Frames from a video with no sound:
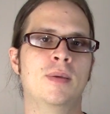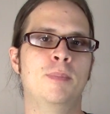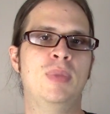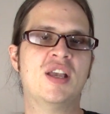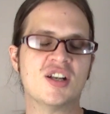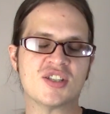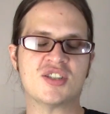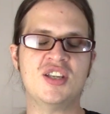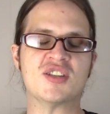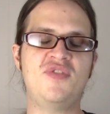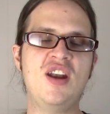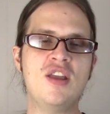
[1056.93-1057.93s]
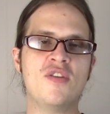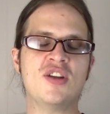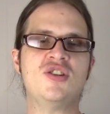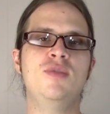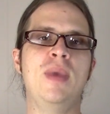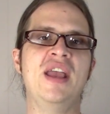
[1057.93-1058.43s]
Because this video
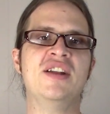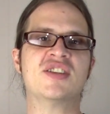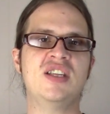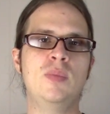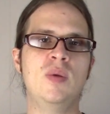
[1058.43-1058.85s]
that you made seemed